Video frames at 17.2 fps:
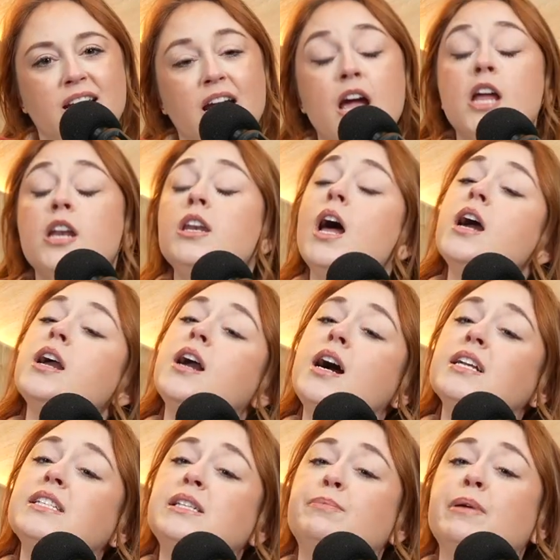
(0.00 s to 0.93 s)
Not
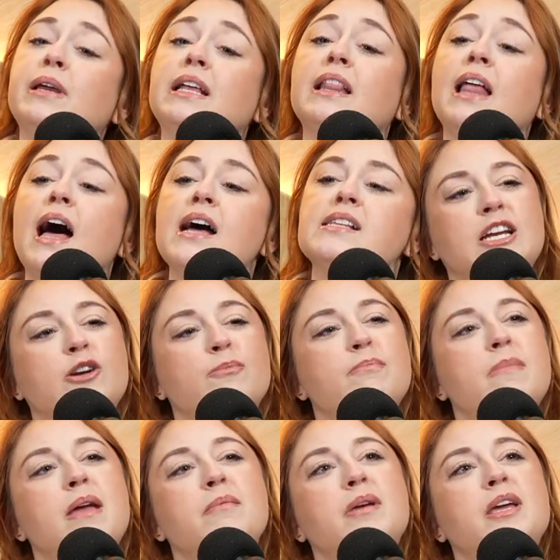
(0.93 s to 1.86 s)
gossiping less.
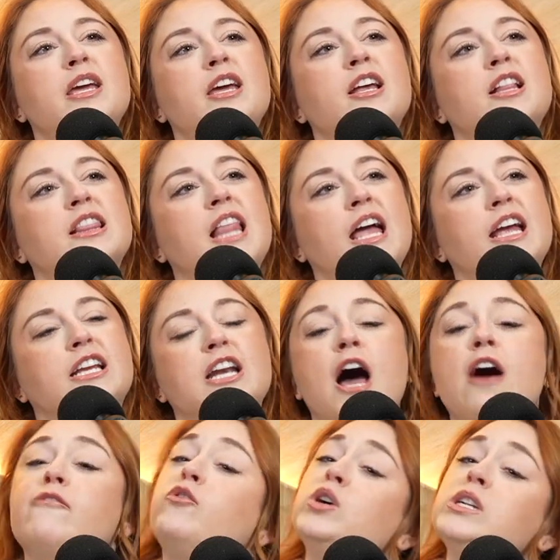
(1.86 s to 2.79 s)
Maybe like
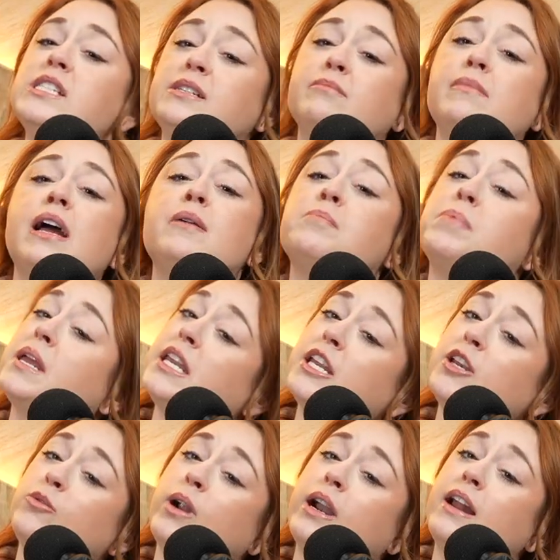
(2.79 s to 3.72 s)
not voicing my
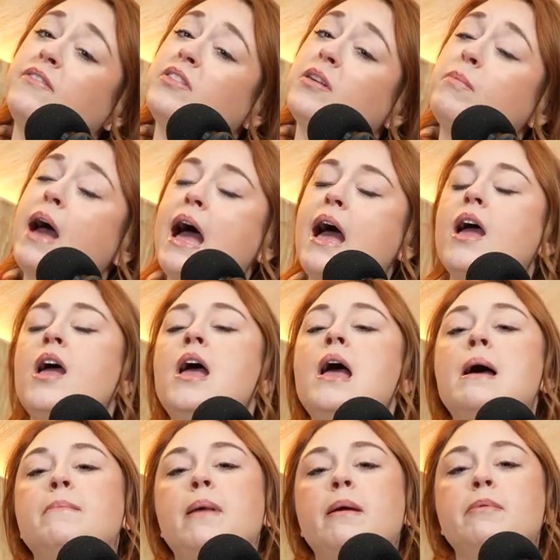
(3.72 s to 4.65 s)
opinion right off the bat.
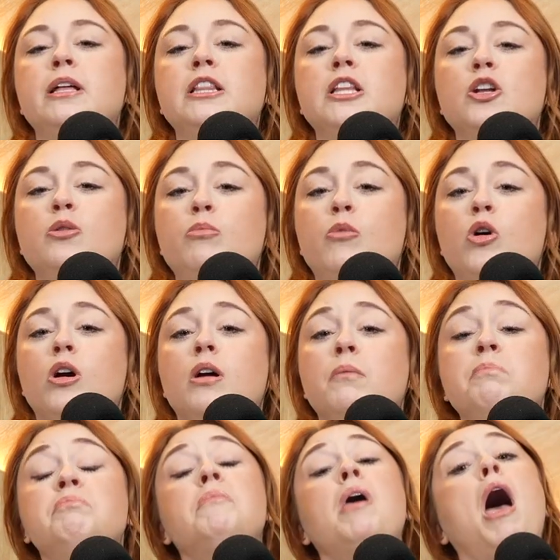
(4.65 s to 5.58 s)
Maybe a little more,
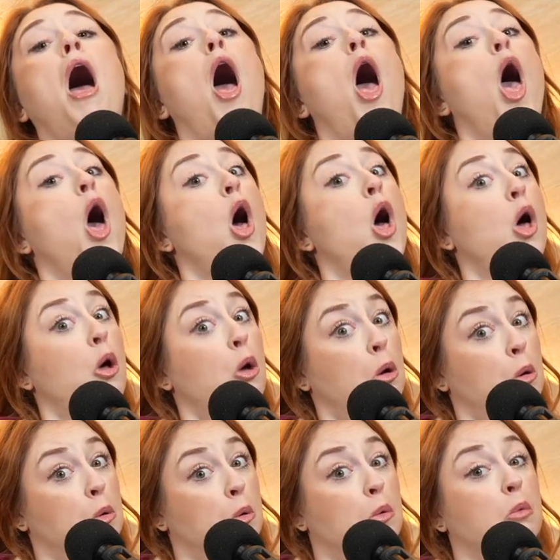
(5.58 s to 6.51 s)

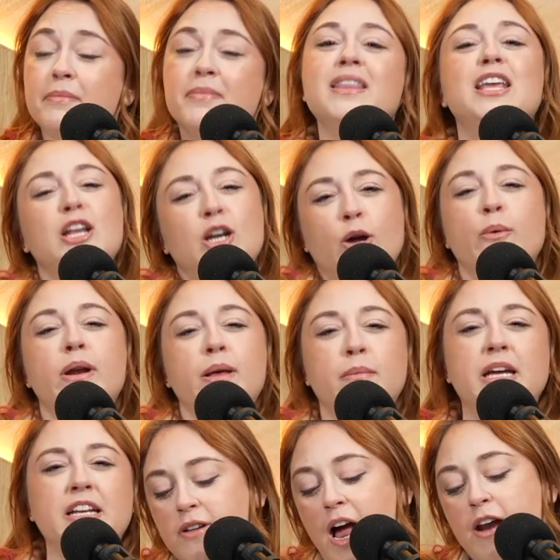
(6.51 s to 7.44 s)
oh, you know what I
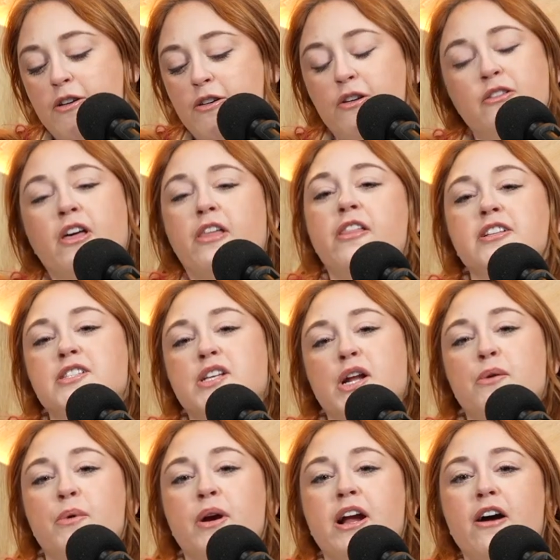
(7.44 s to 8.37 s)
mean? I don't know that that's
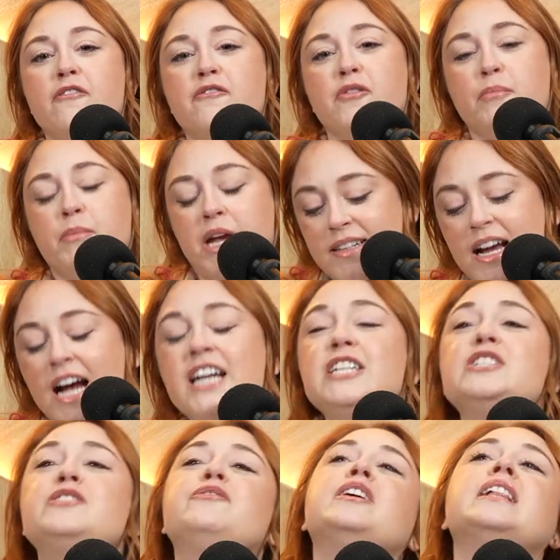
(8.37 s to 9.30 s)
going to work out for me. I
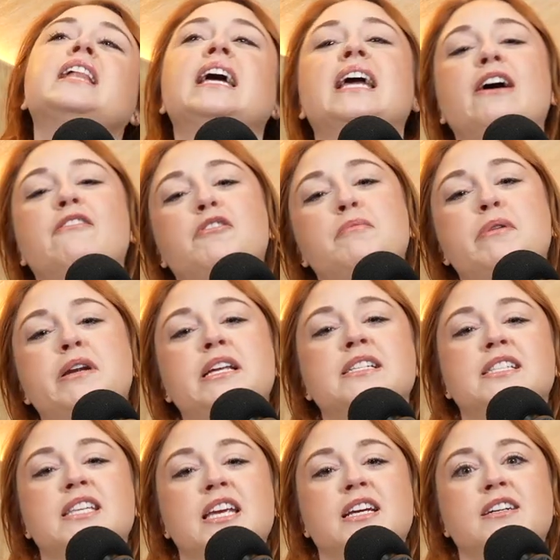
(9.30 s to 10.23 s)
just feel like
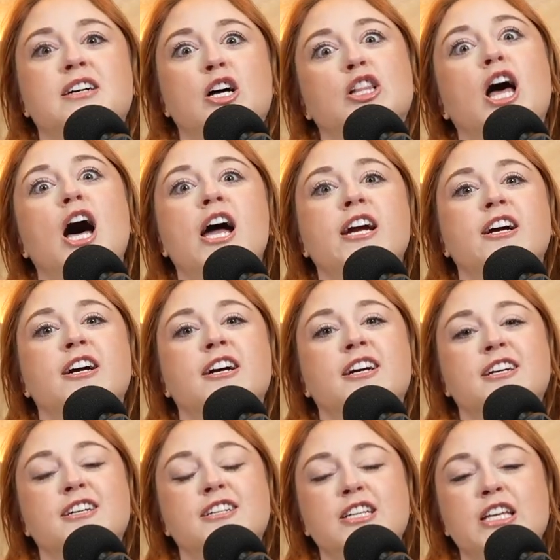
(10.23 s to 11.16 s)
everybody's like a
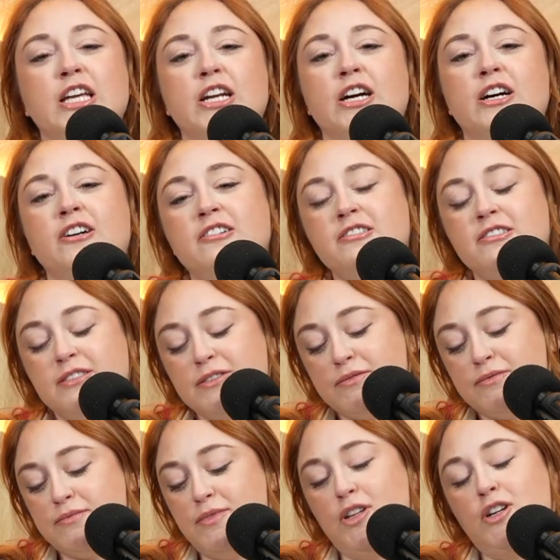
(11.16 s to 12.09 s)
liar,
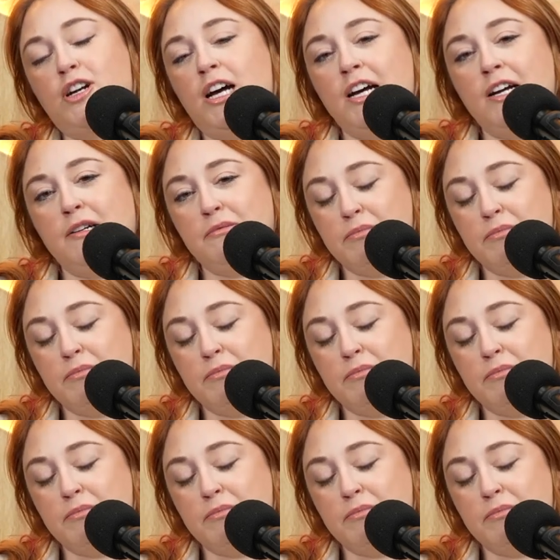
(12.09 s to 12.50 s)
They're not.